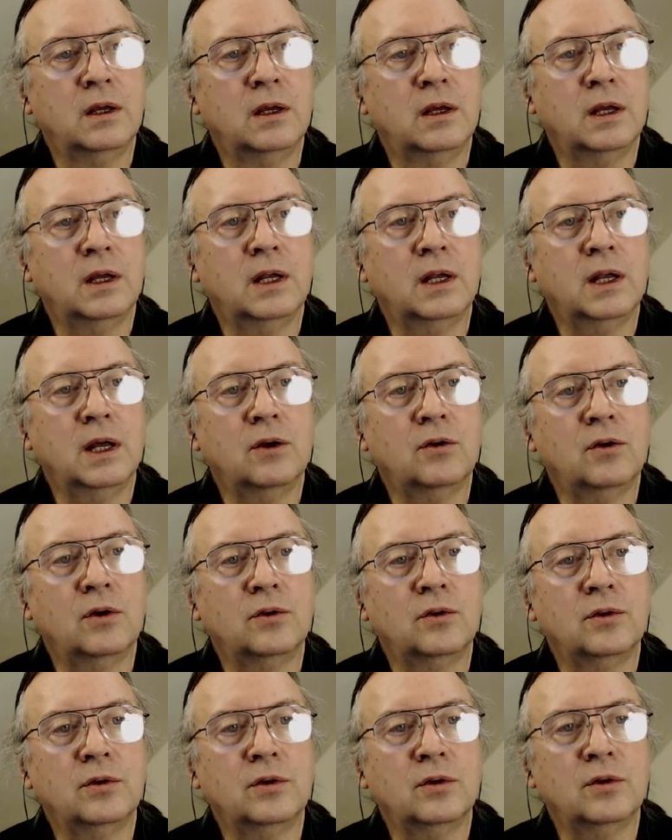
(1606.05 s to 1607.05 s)
And now go
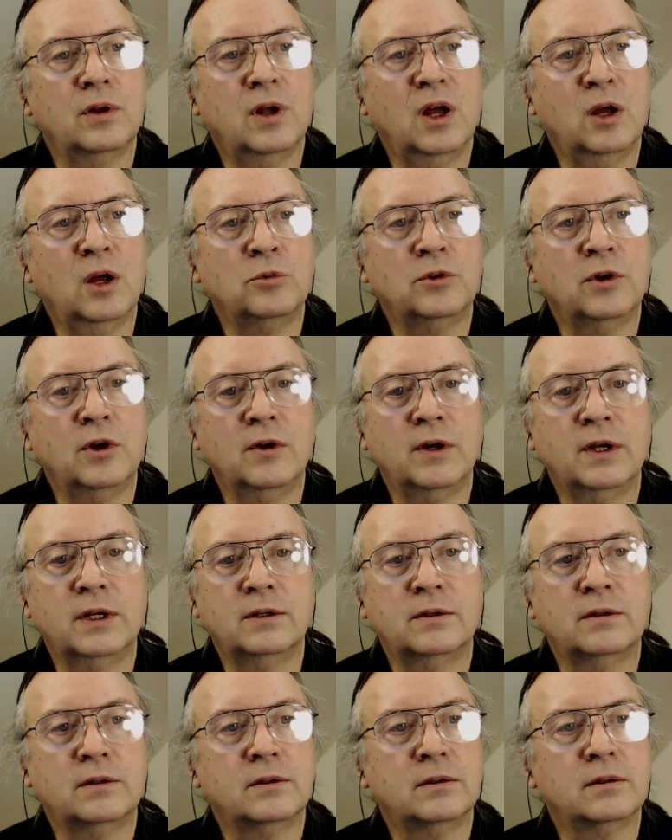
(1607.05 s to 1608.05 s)
to your
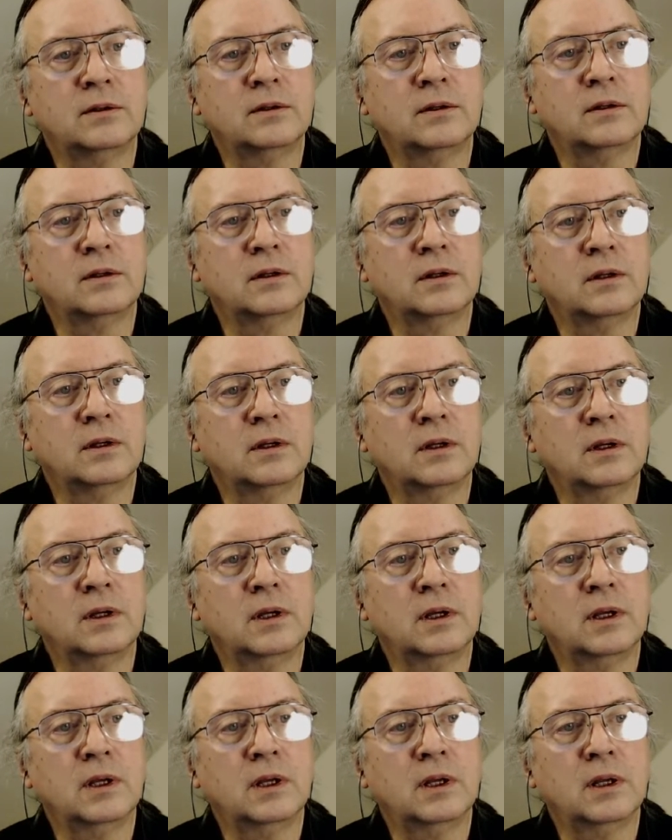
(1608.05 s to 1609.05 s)
libraries,
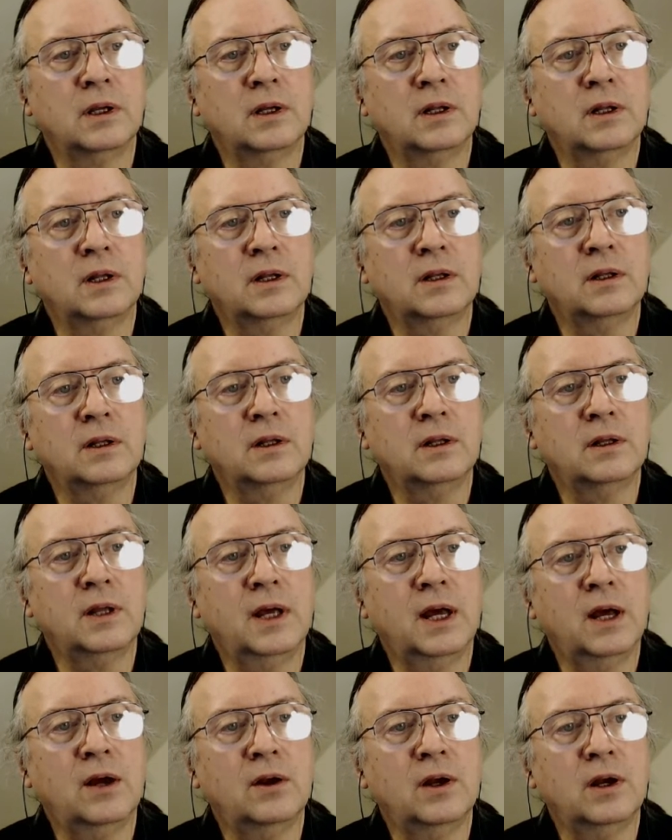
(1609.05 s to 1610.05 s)
click the little
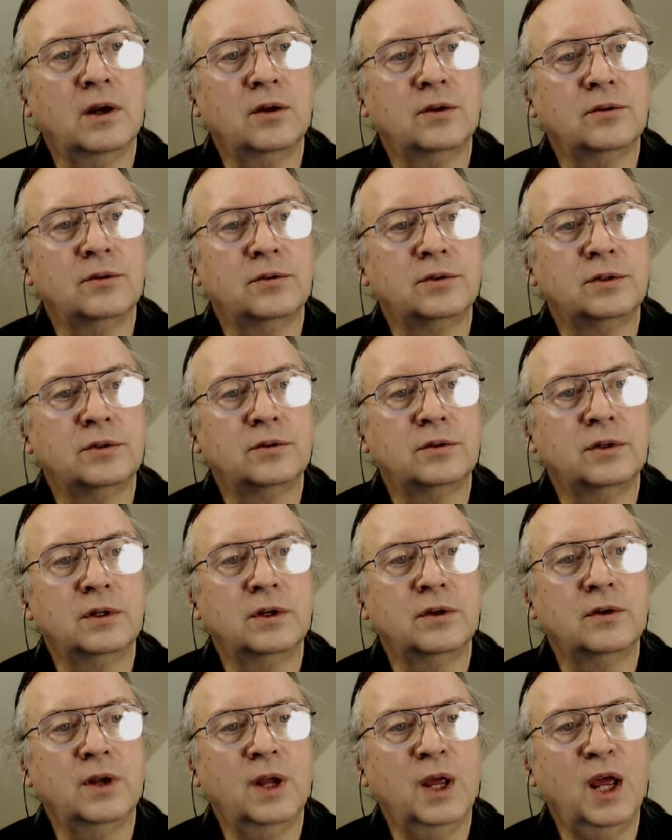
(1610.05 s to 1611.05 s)
down arrow so that you see your
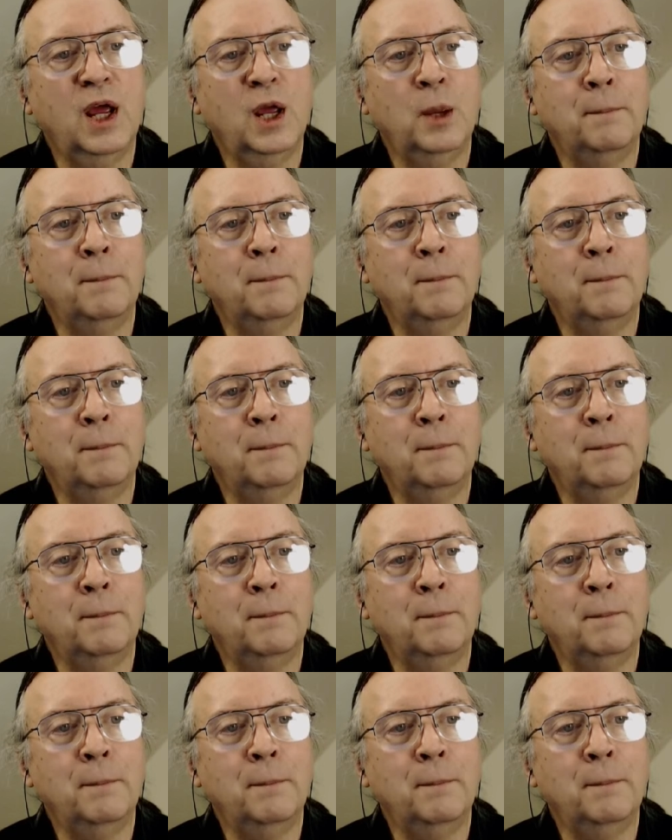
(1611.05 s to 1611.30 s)
name,